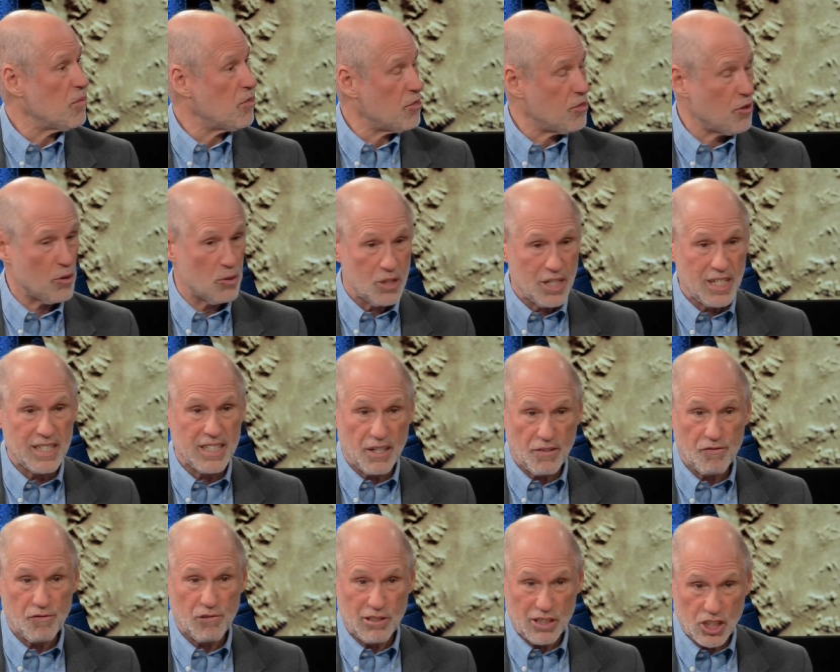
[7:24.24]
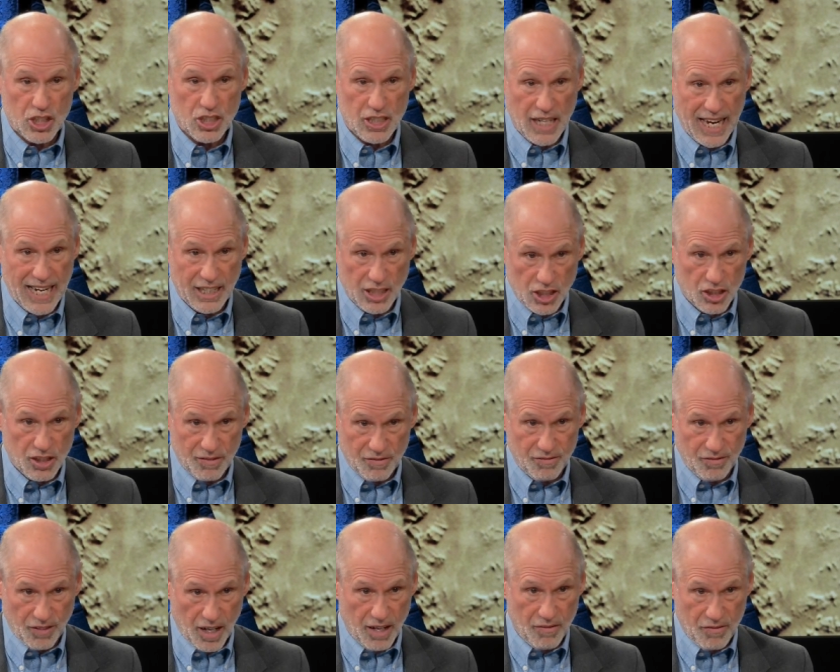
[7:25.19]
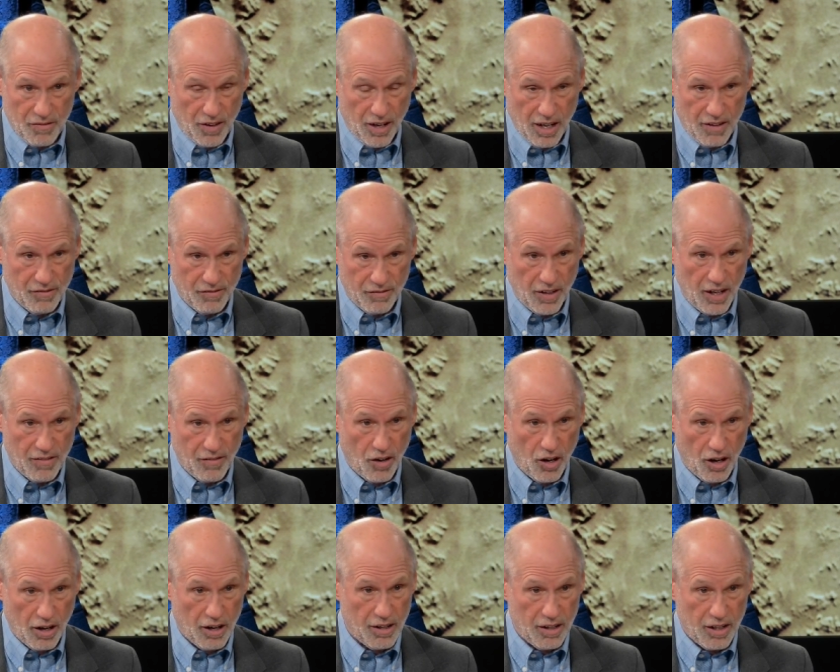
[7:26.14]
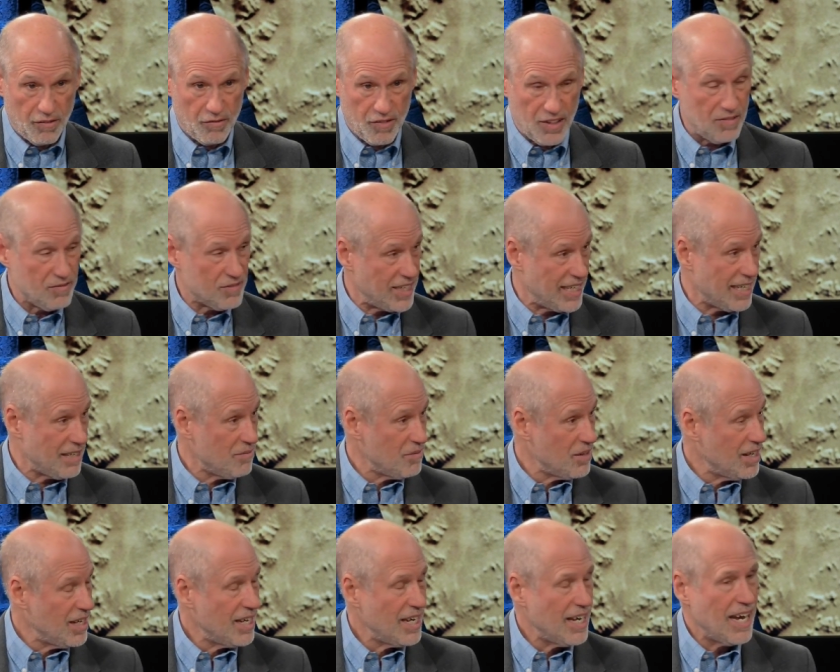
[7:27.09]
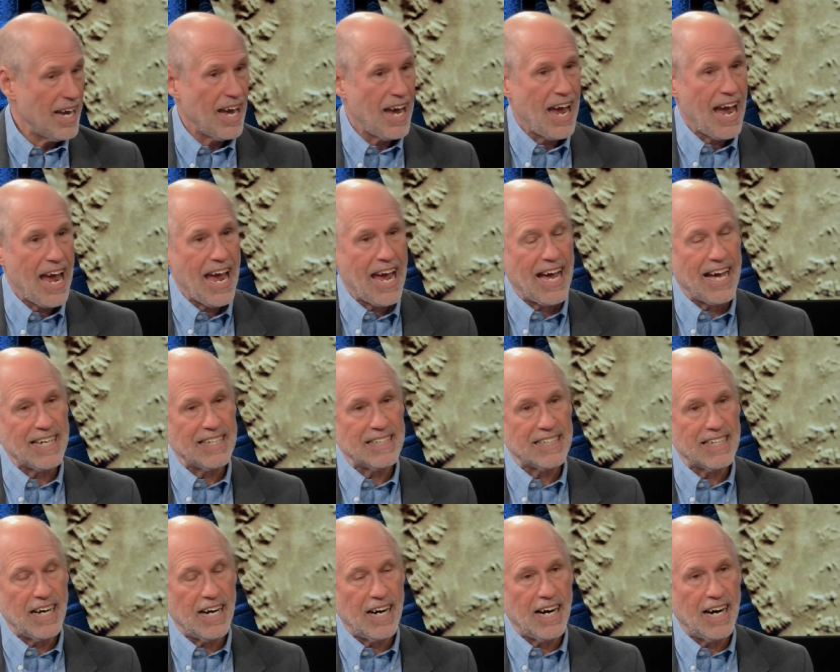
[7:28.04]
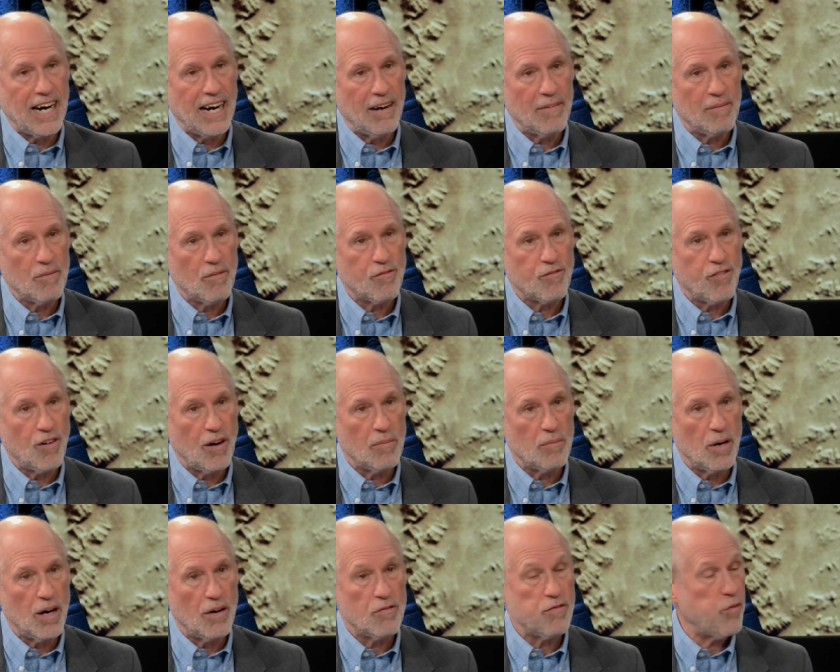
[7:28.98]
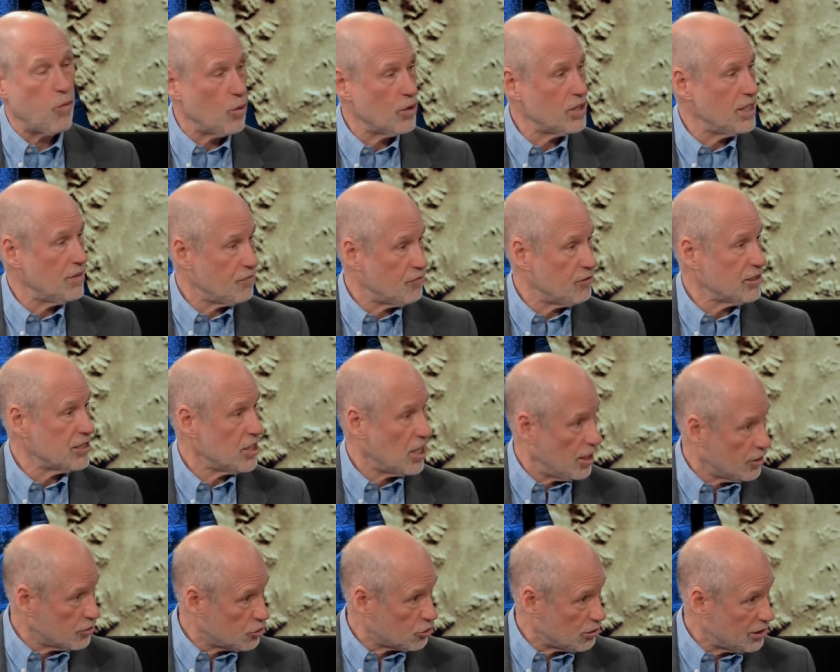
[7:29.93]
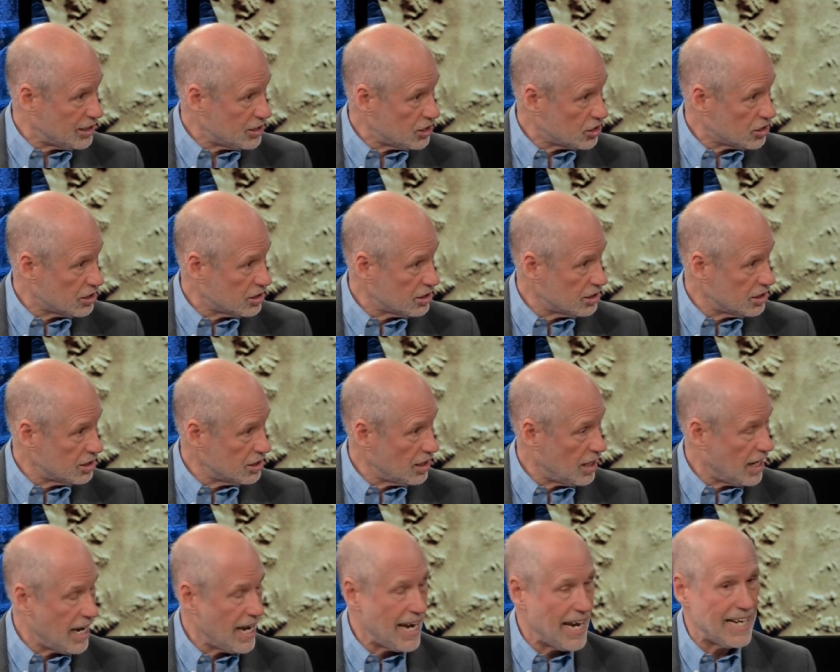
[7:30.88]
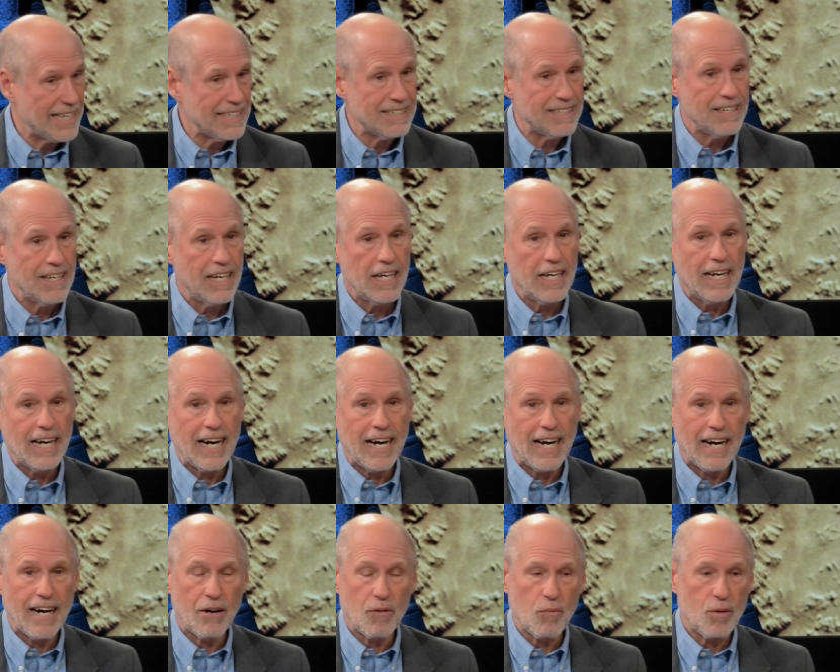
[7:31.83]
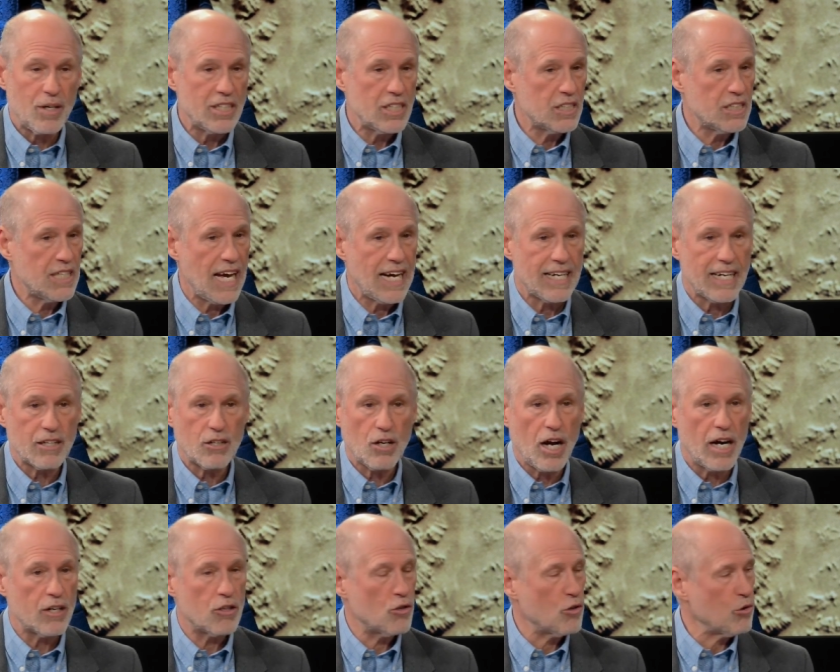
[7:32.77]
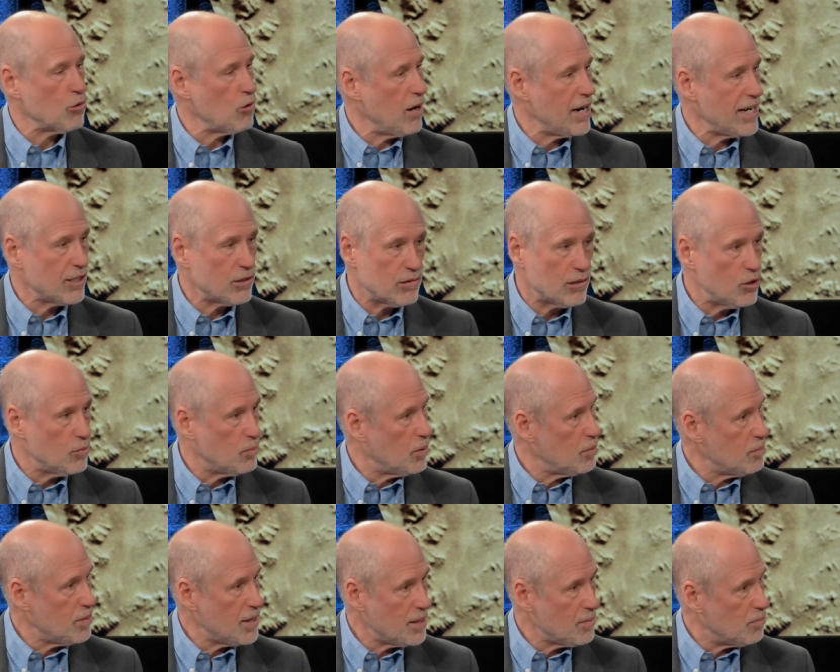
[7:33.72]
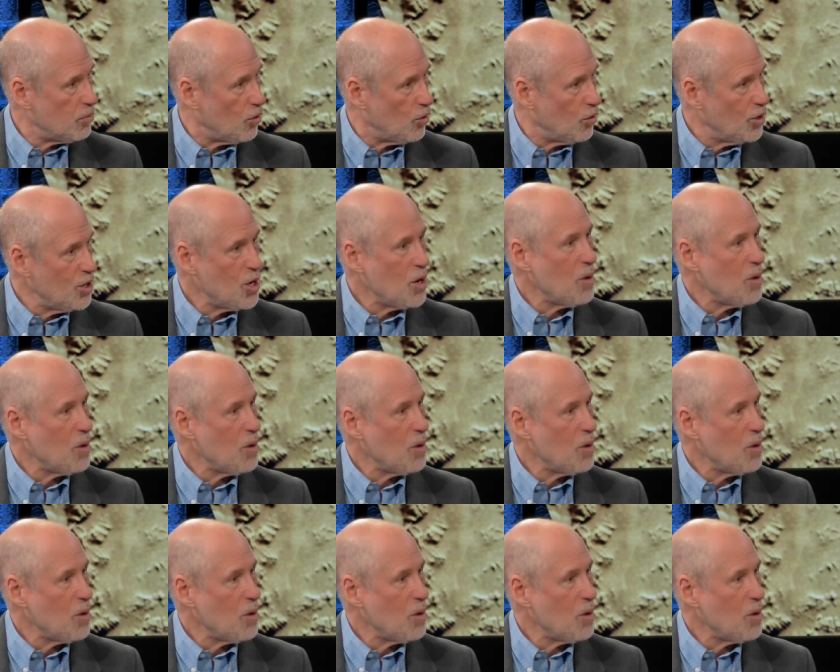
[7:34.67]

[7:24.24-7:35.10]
30 different states of, of, of, of our 50 and um, from uh, four different countries. And uh, we just had a, a, great group of people,